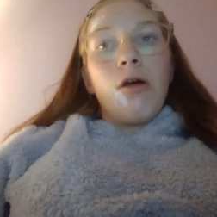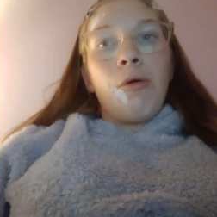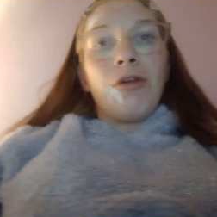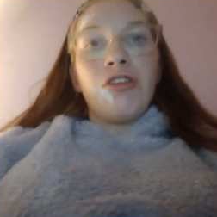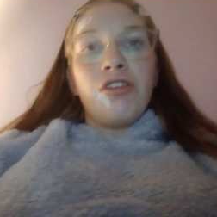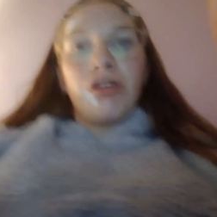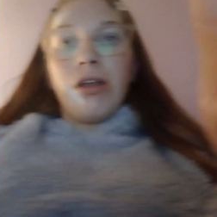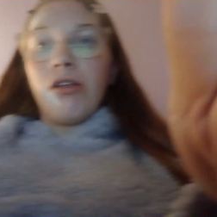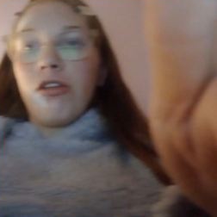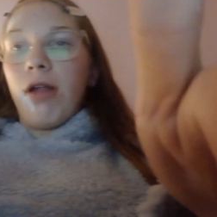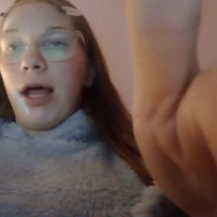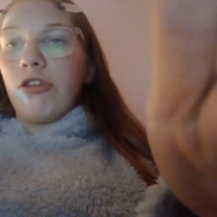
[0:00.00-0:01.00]
which is
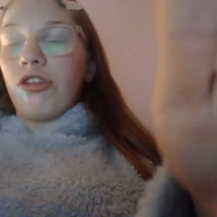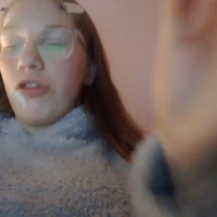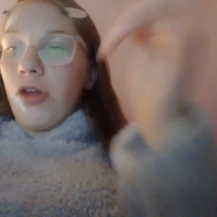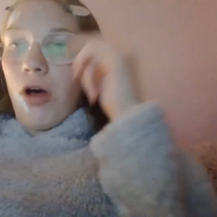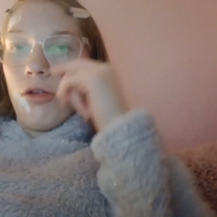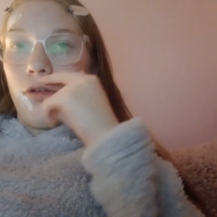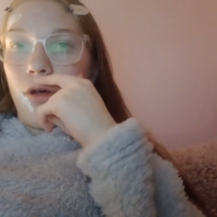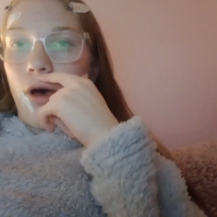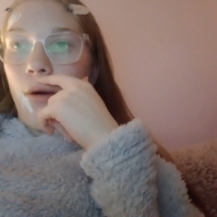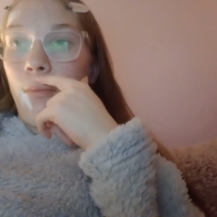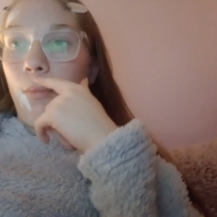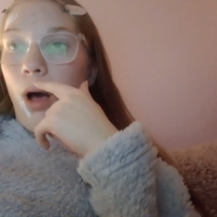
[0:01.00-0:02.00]
in, like just under
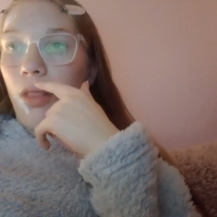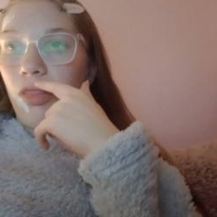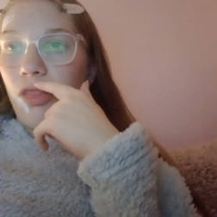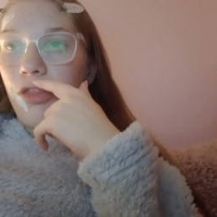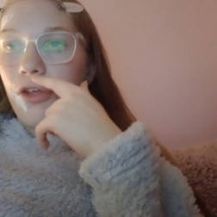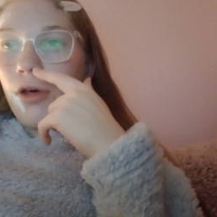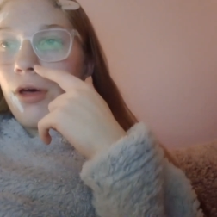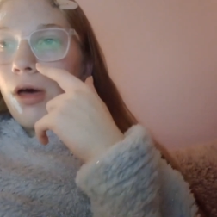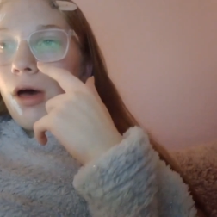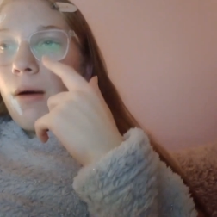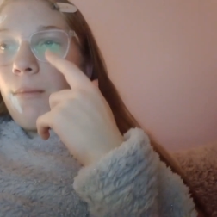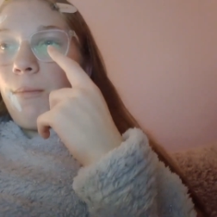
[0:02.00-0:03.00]
a month.
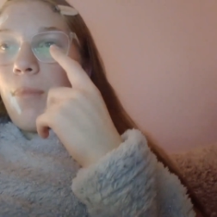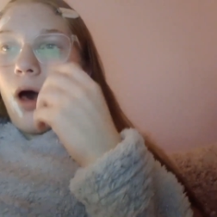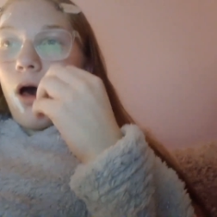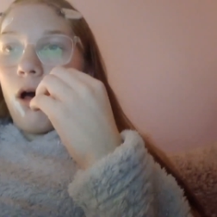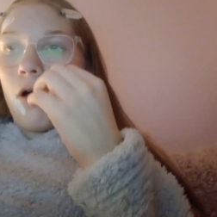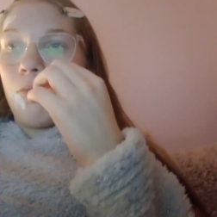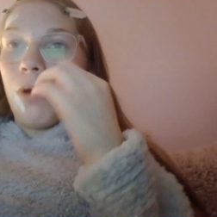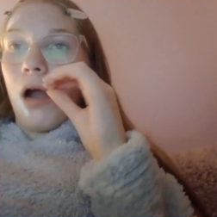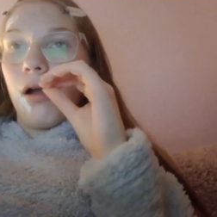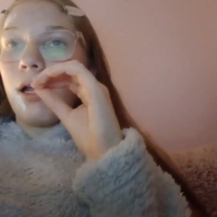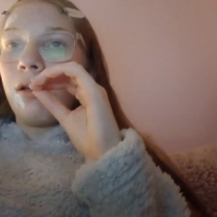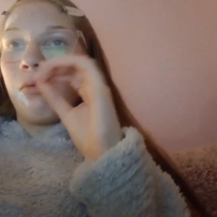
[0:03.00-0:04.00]
But
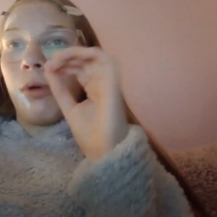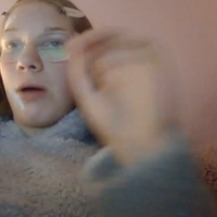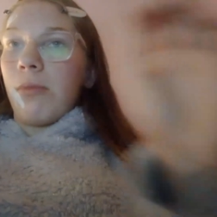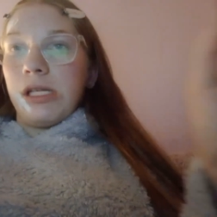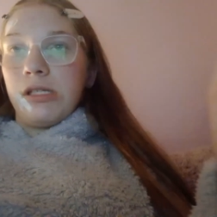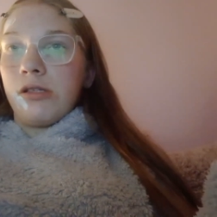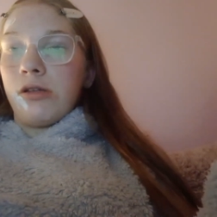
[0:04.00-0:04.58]
apparently we are meant to